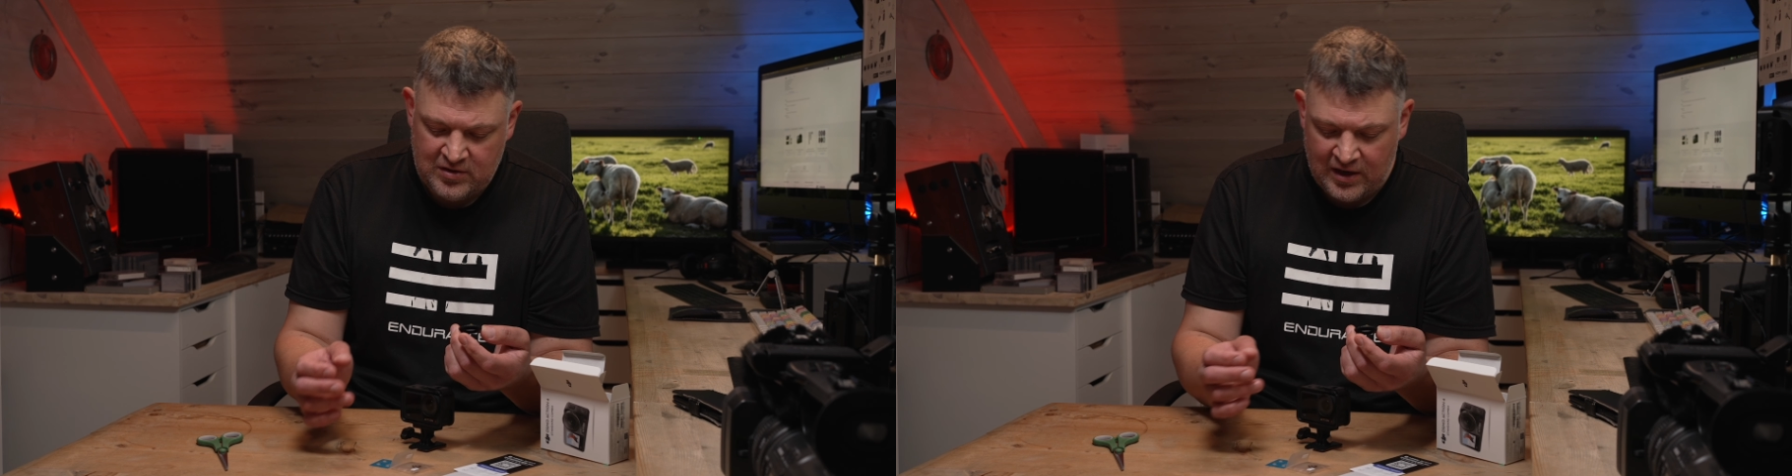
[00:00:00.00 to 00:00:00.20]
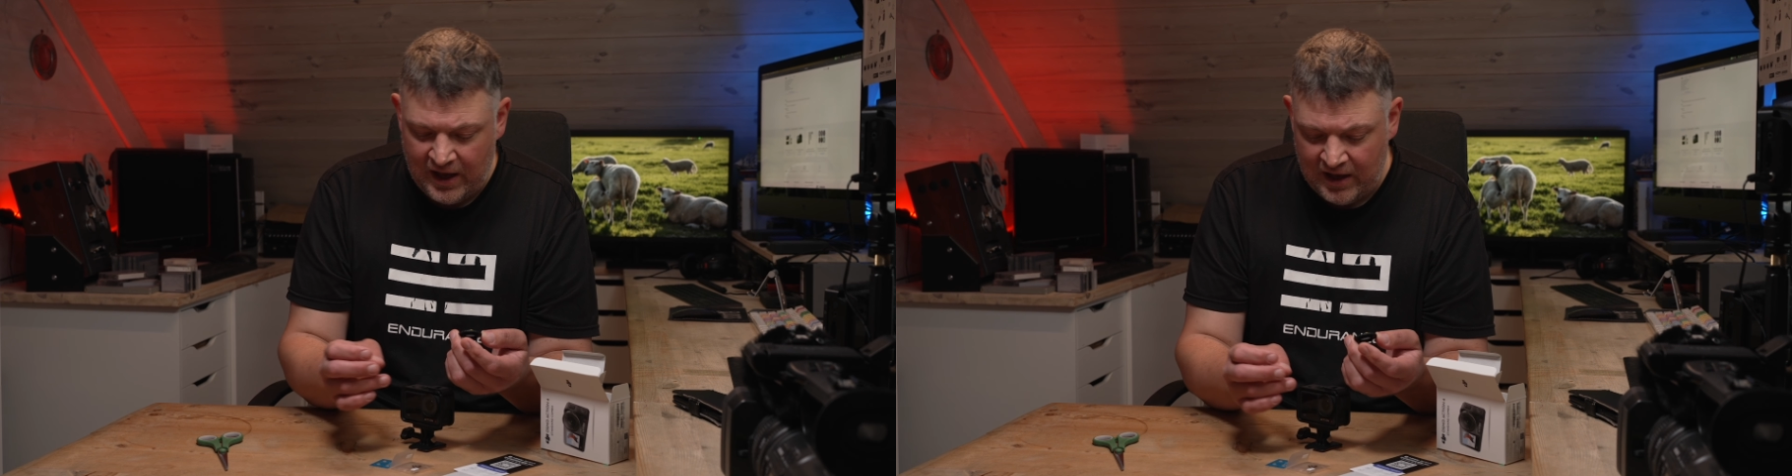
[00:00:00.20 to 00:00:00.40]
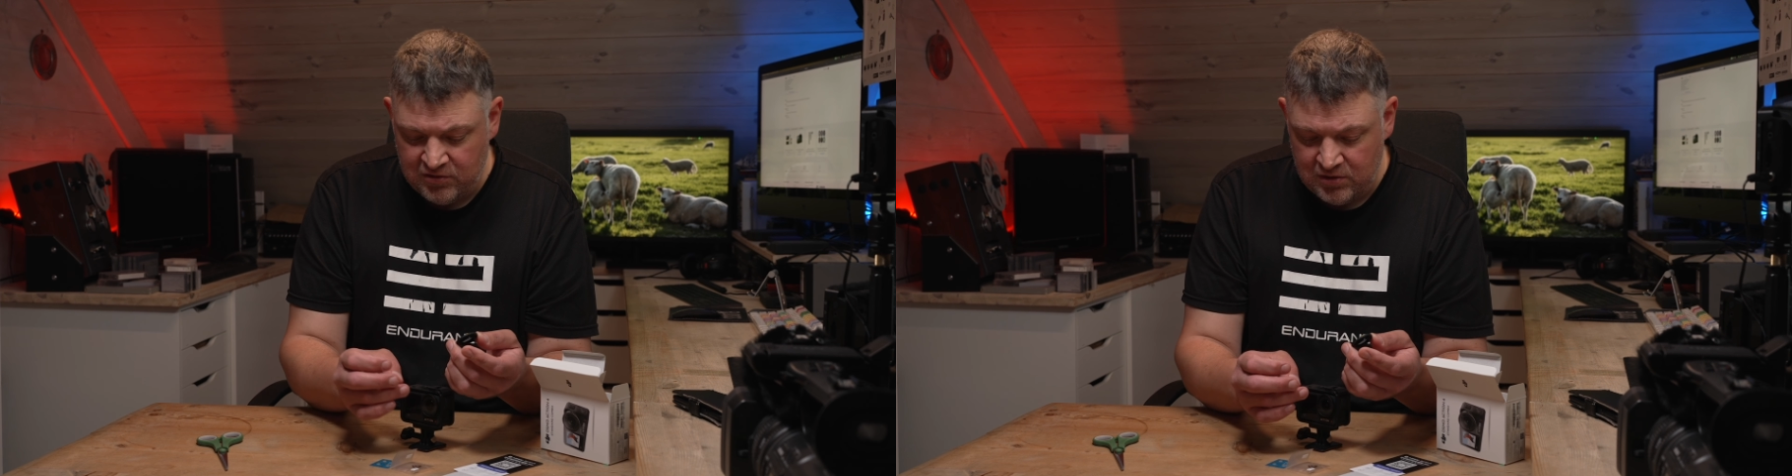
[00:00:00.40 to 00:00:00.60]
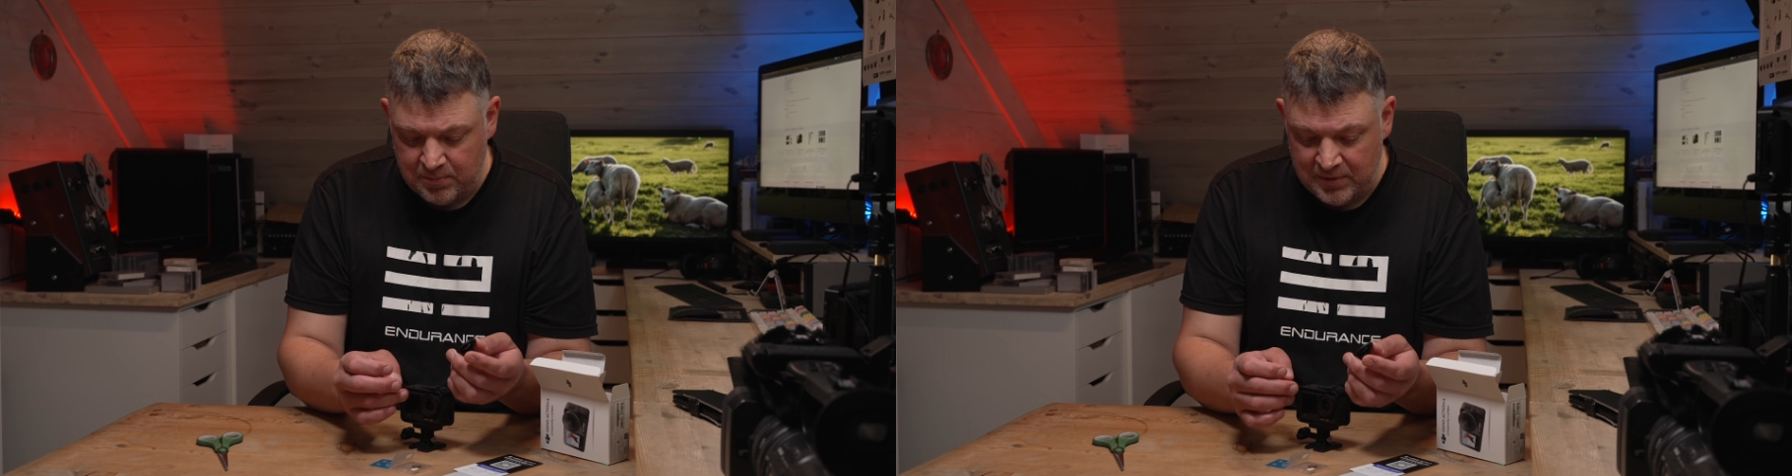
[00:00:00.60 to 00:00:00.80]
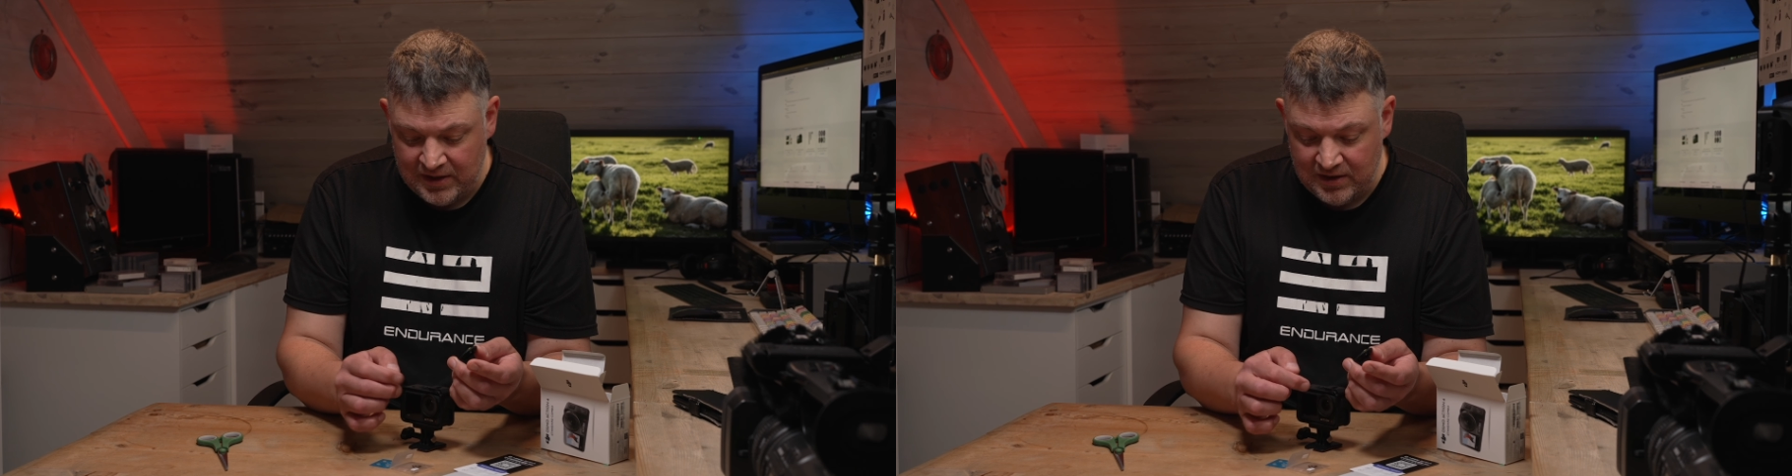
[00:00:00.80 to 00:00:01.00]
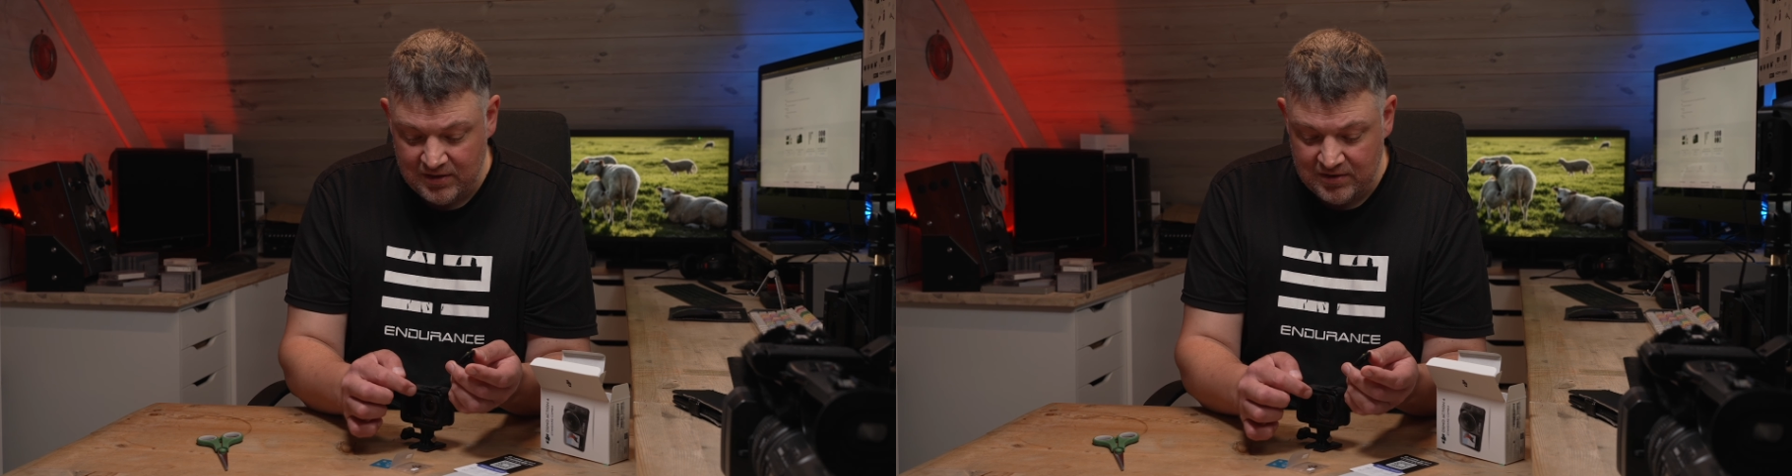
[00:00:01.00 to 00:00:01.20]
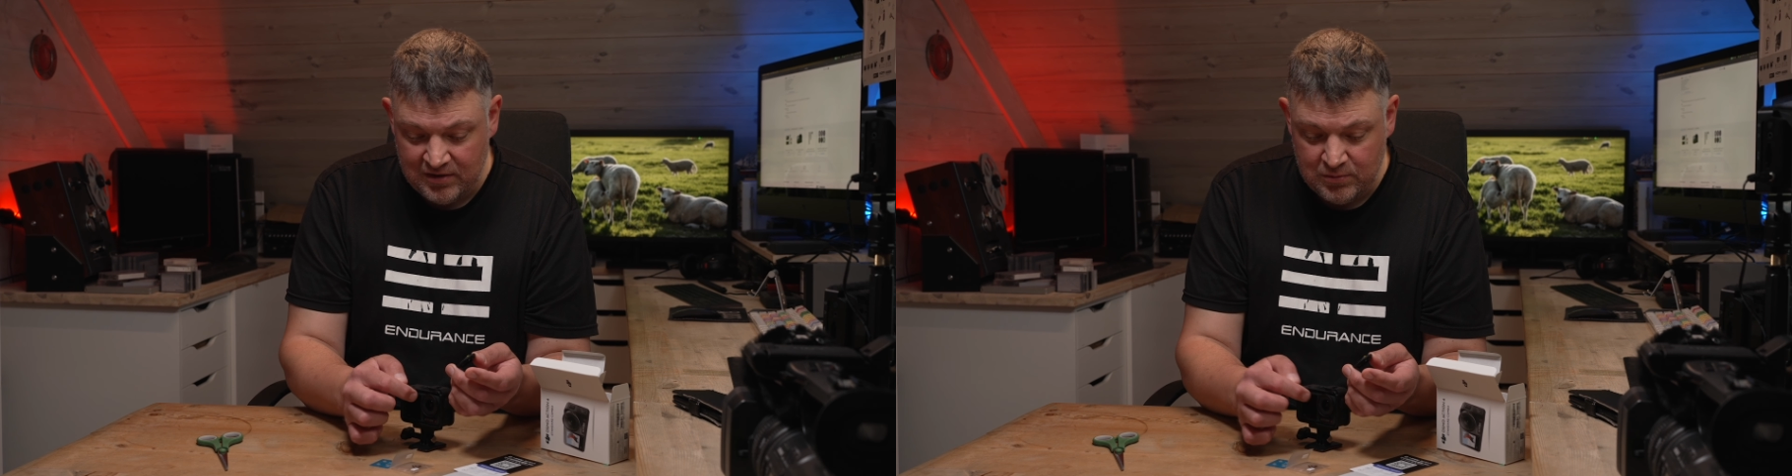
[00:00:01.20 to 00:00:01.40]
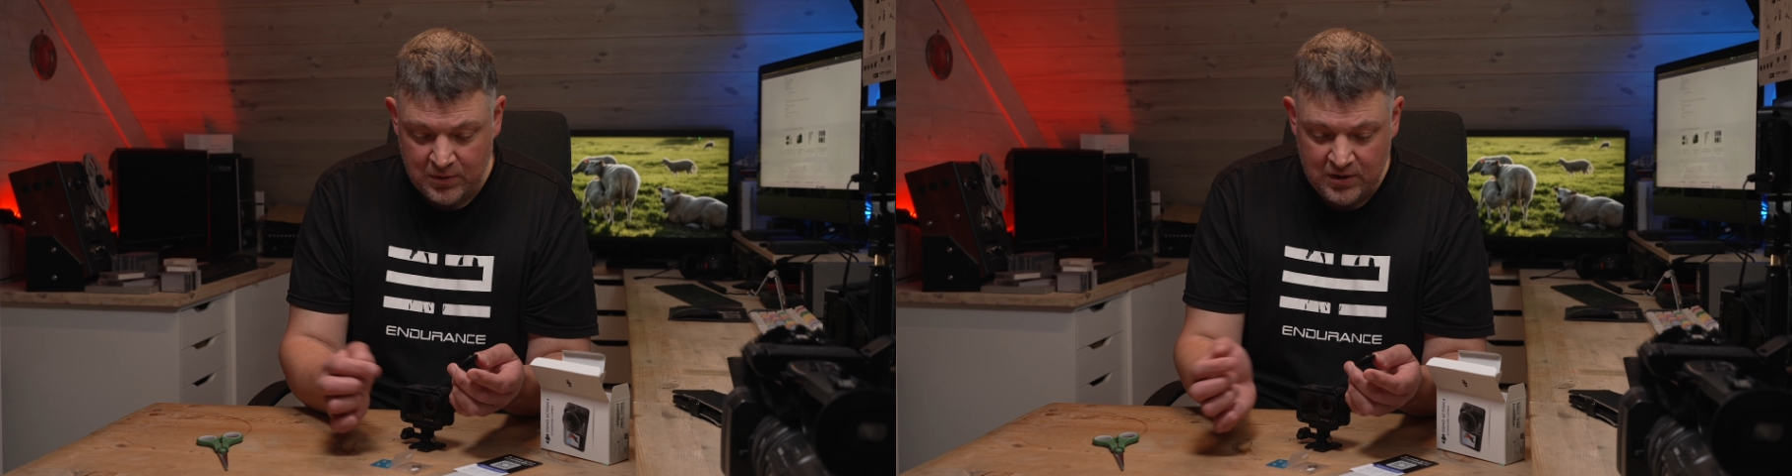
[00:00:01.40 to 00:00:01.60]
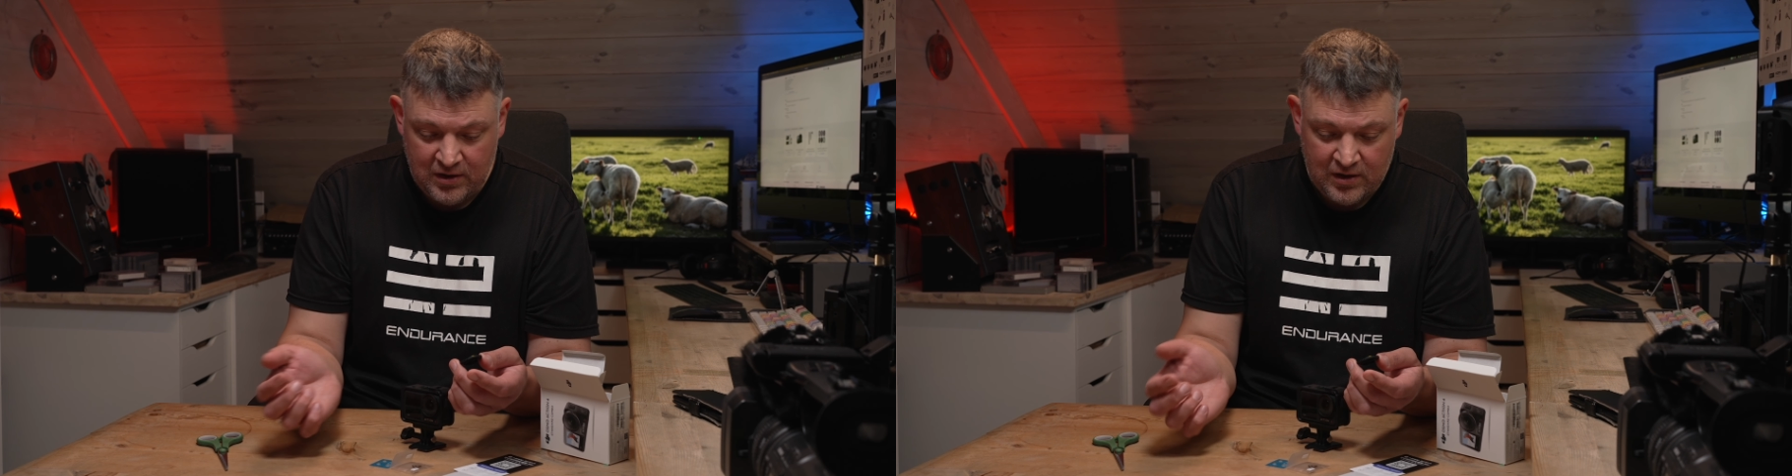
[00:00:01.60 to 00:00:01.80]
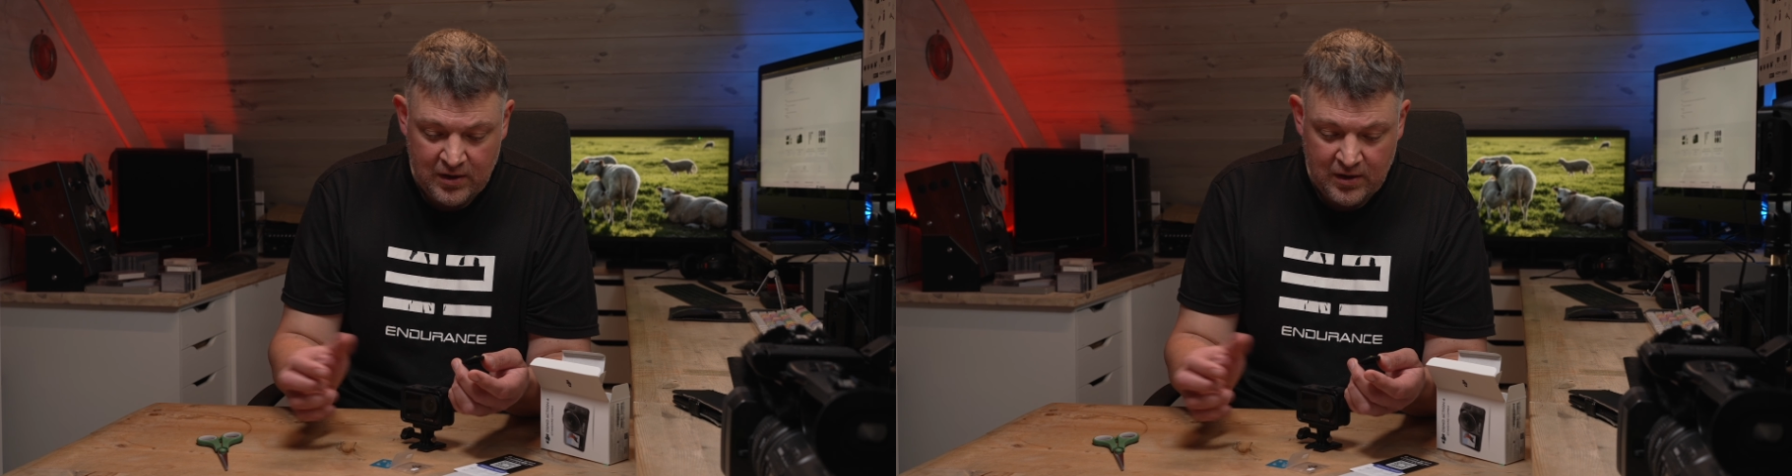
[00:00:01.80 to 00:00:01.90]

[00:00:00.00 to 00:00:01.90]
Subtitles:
that has to be this one,